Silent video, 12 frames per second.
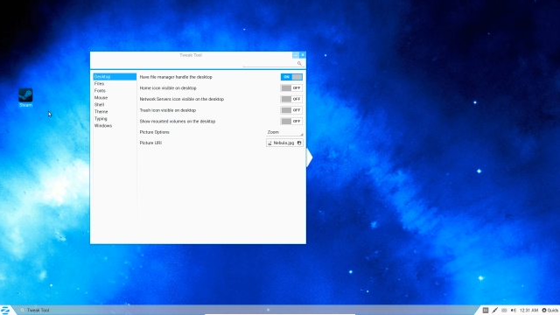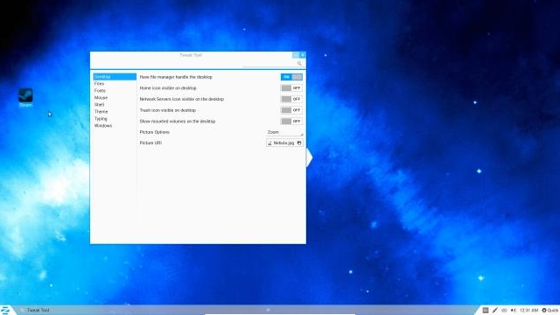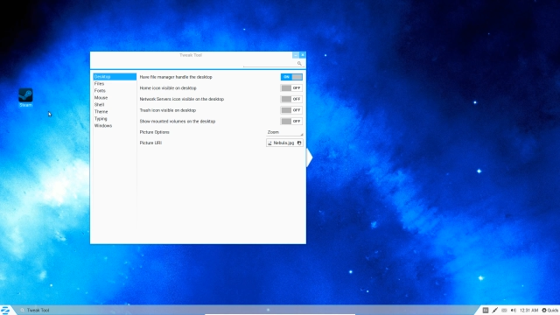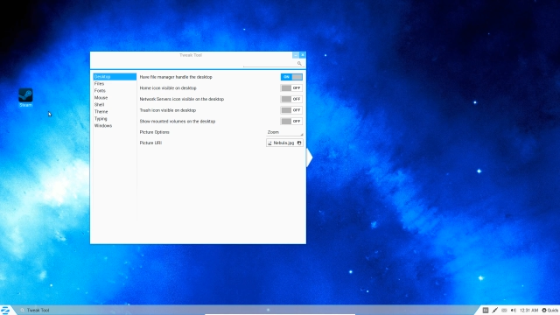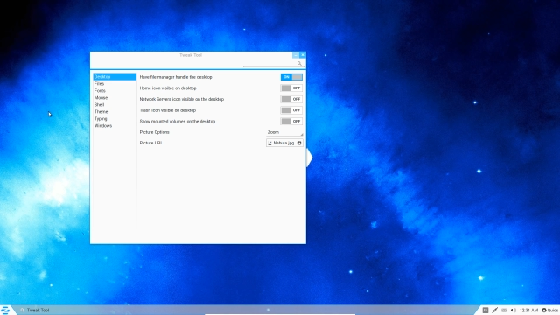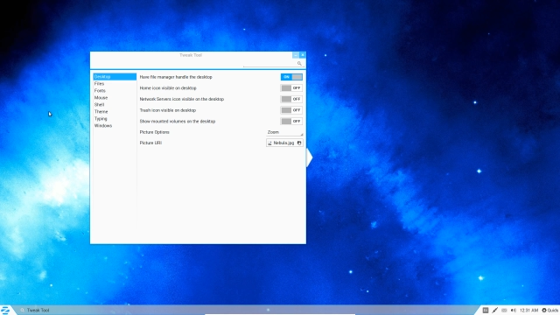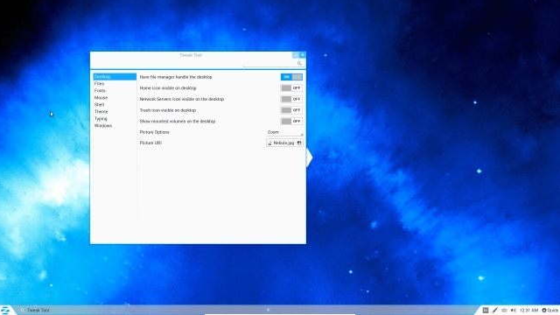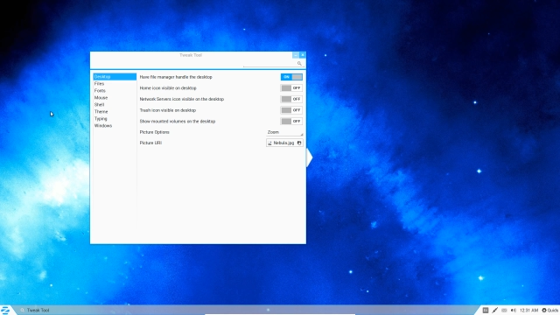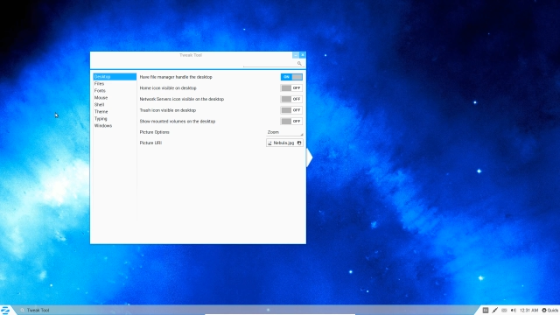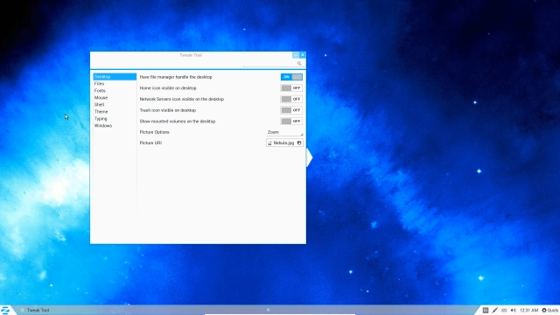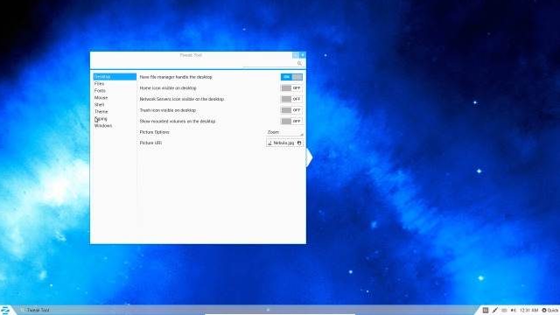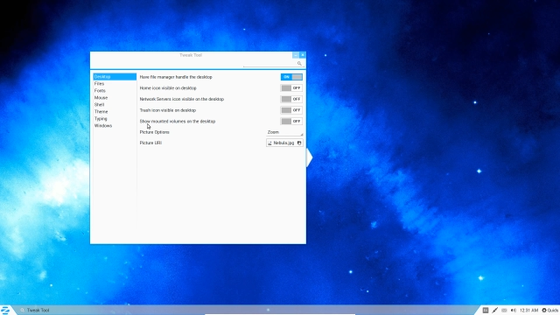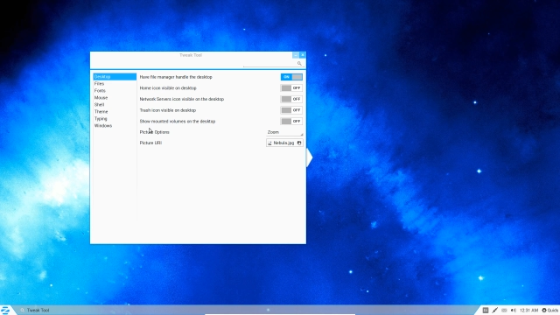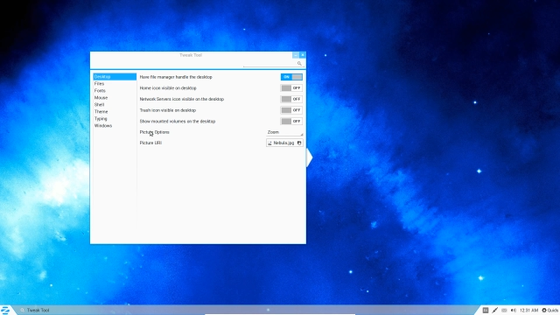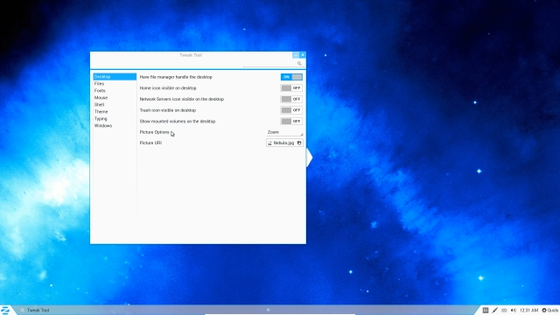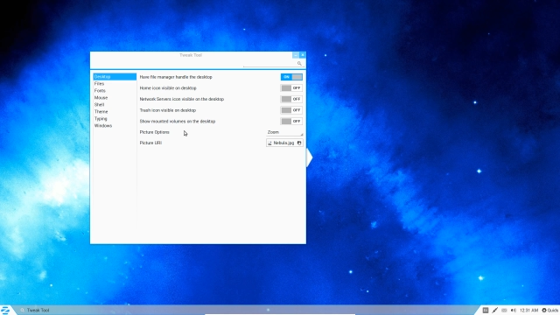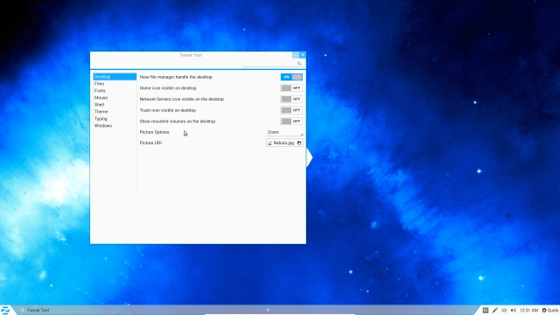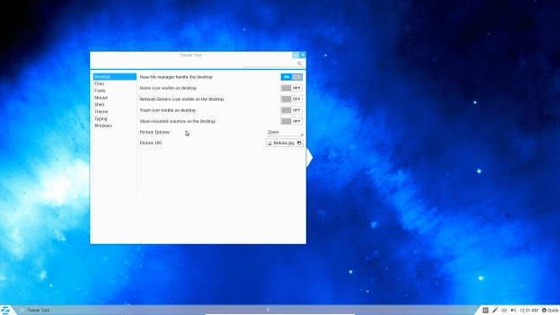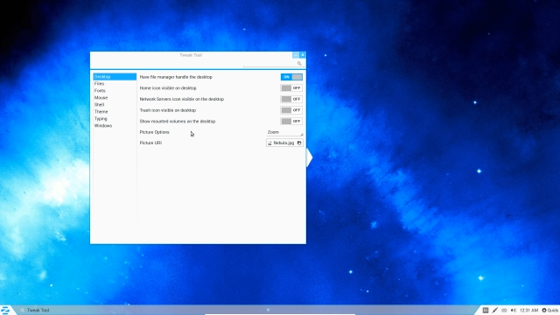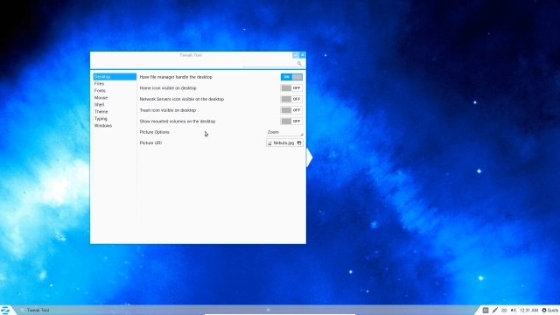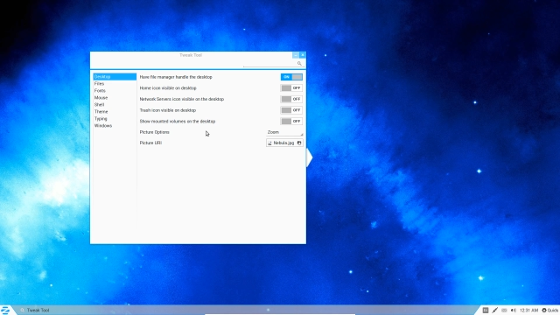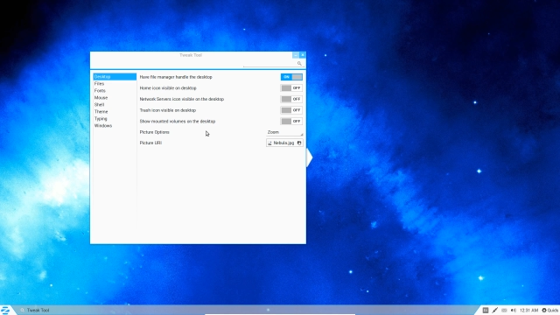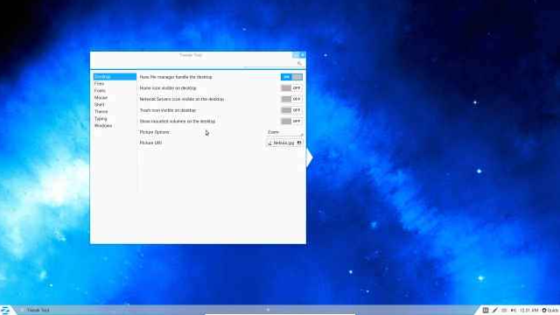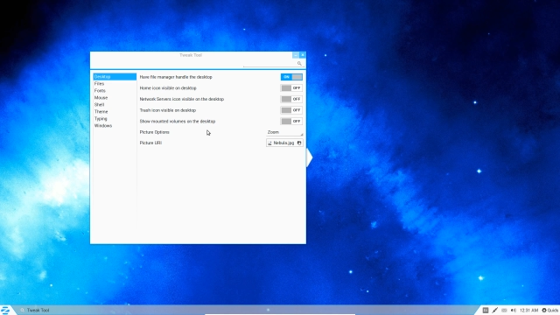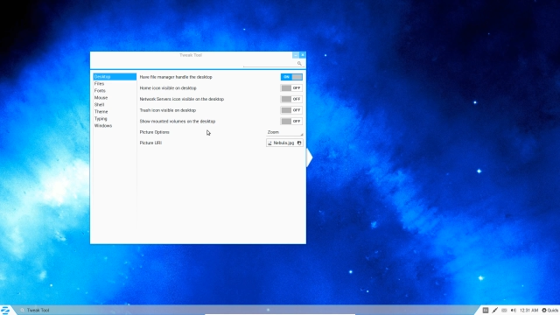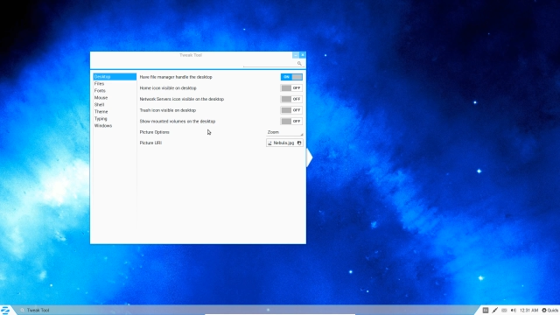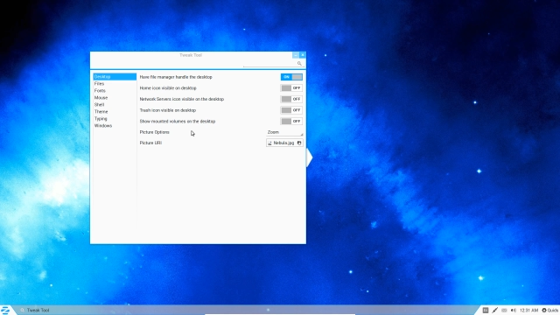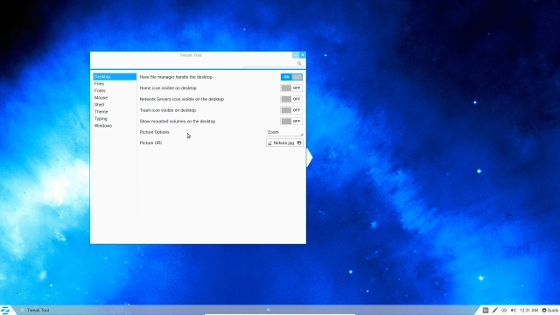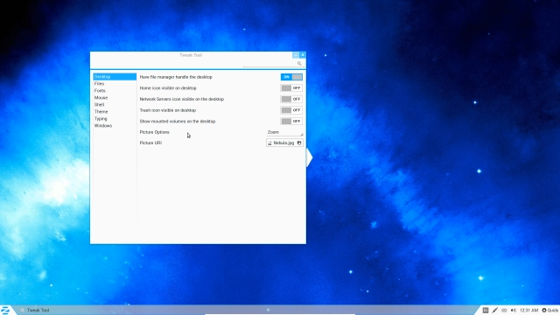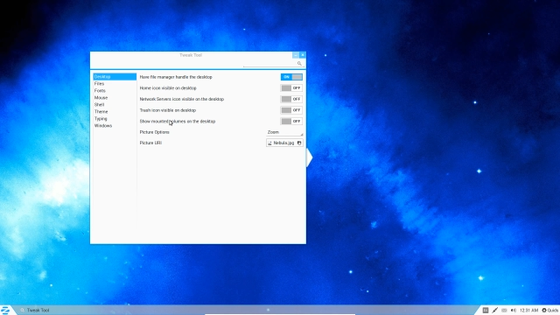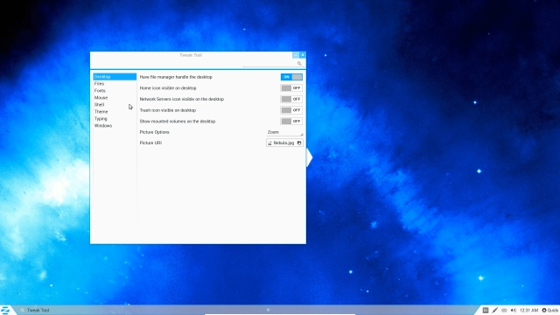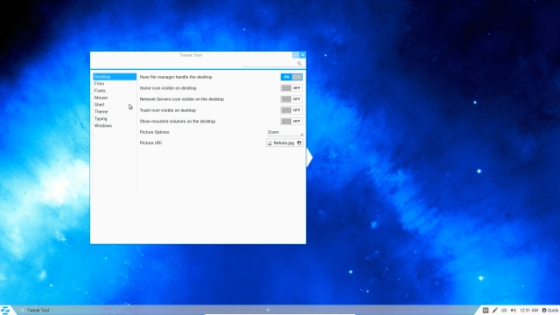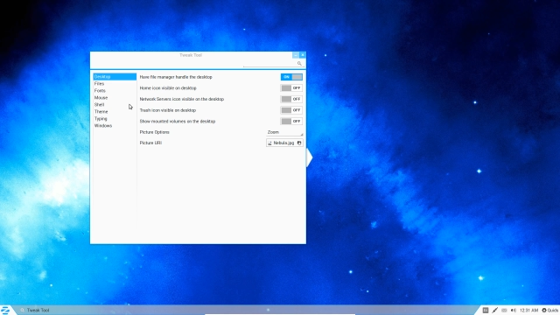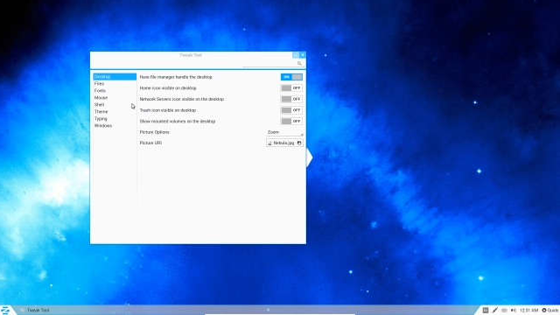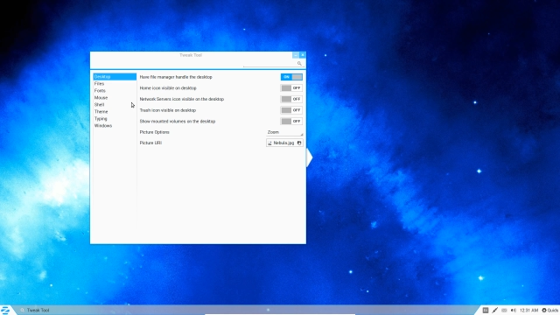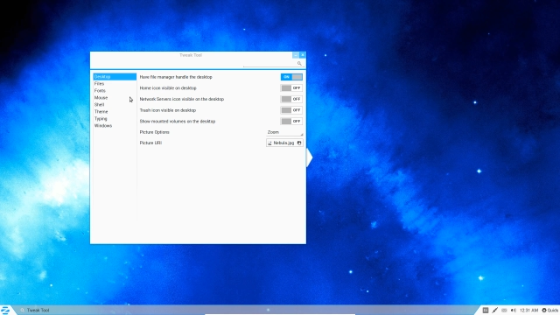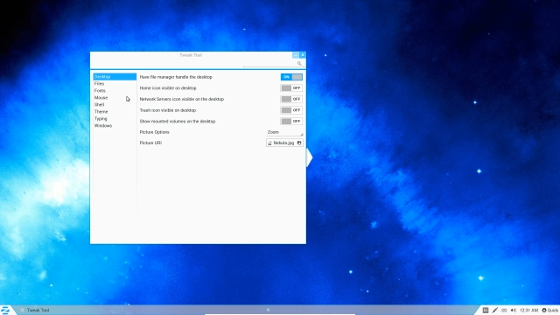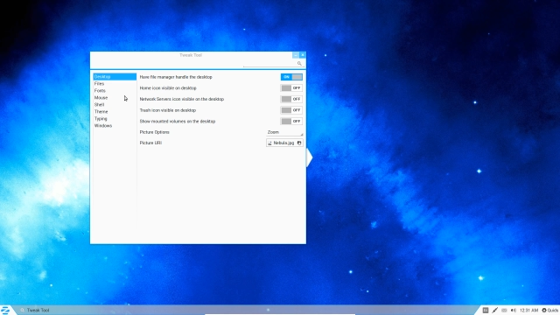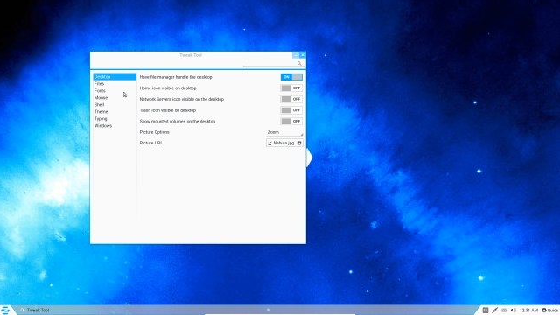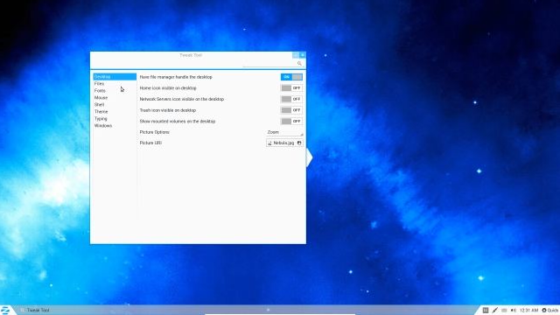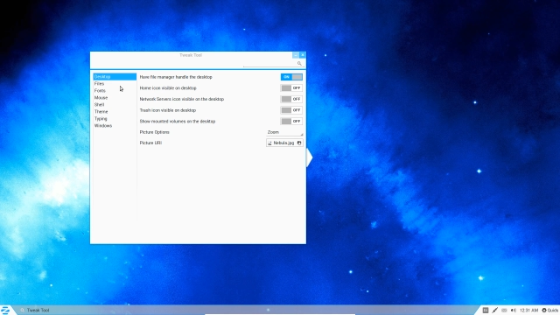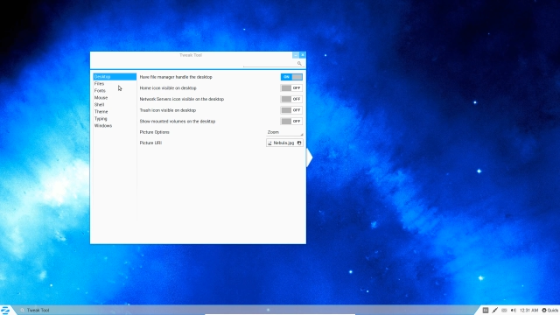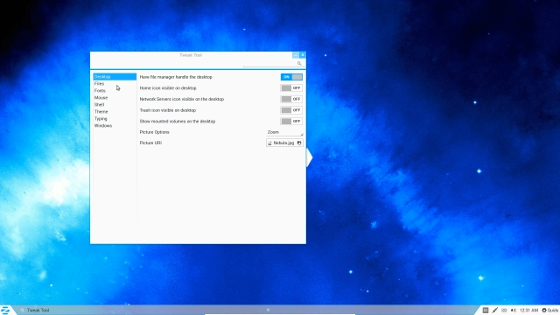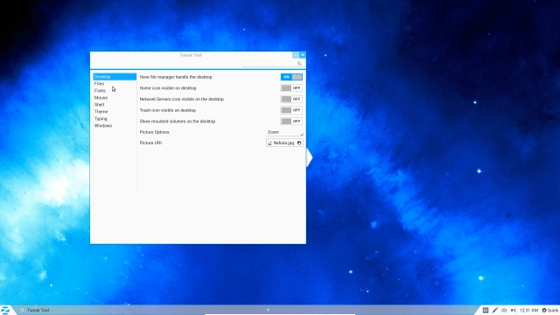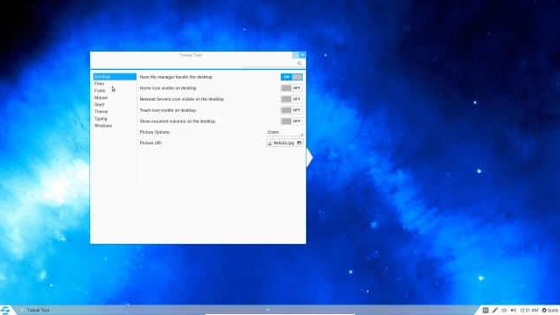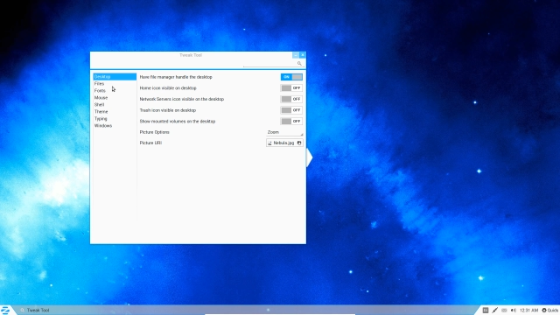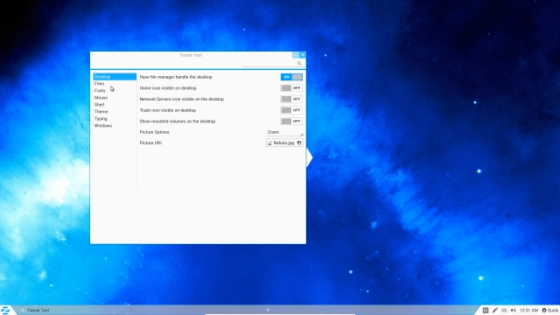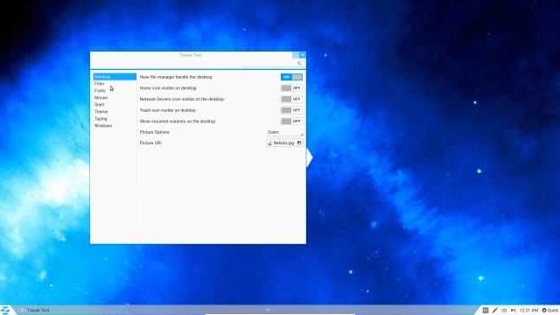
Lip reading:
Nobody's mouth can be seen.